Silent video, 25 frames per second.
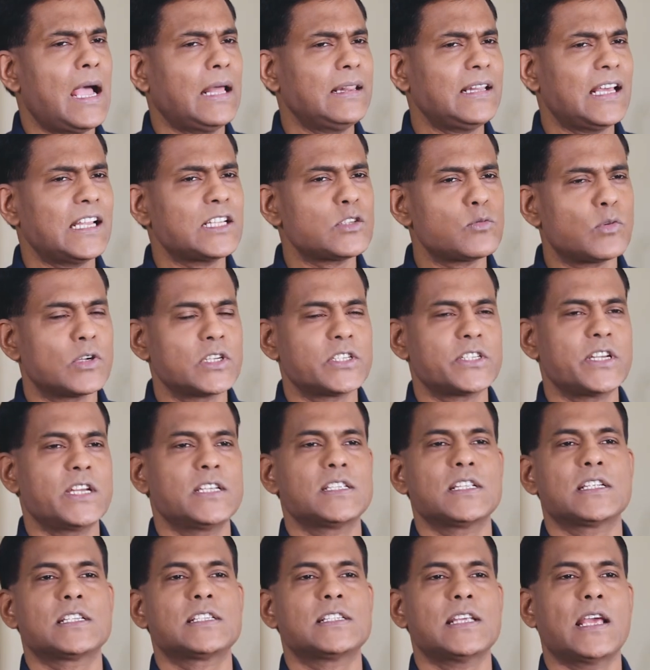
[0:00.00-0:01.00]
And that's what
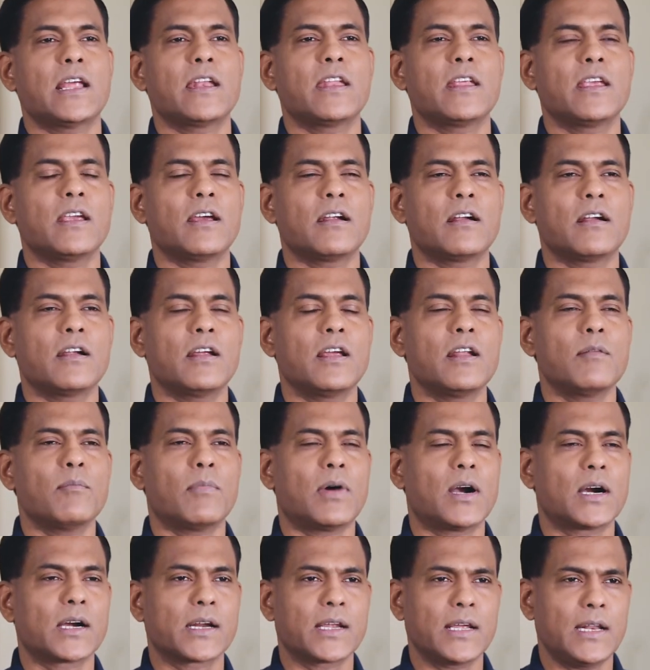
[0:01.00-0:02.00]
Jesus said here in
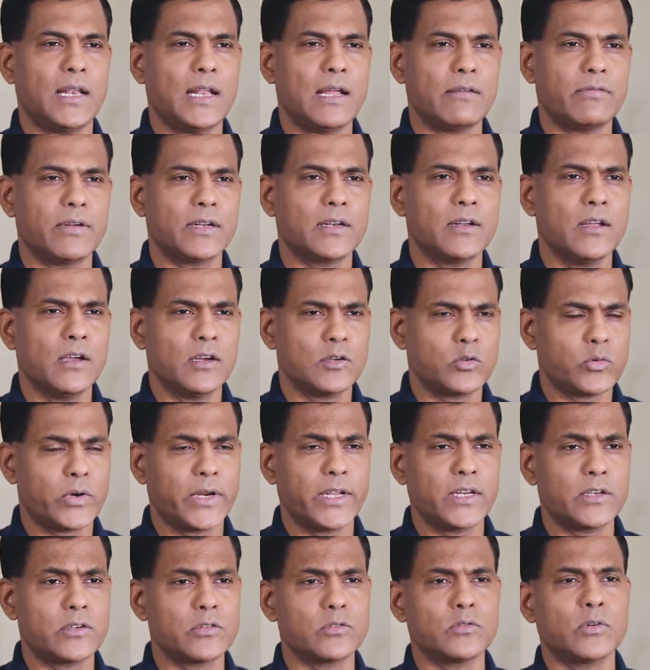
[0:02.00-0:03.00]
Mark 11,
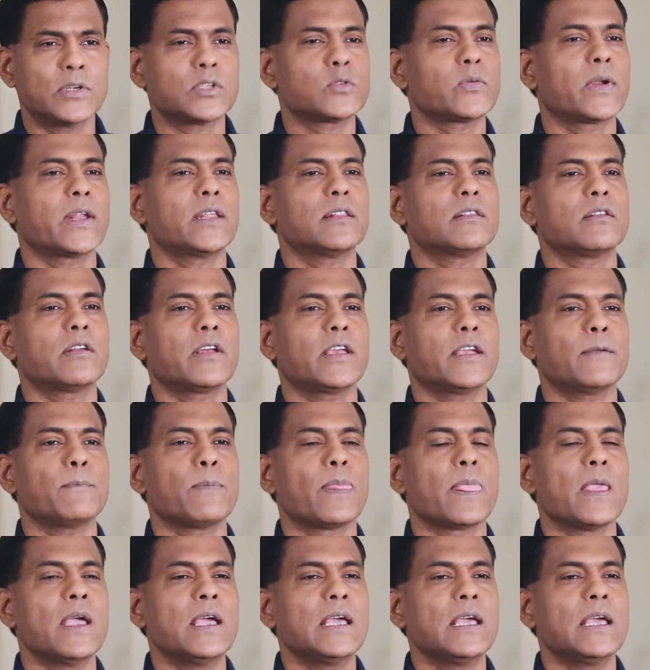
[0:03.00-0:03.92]
22 and 23.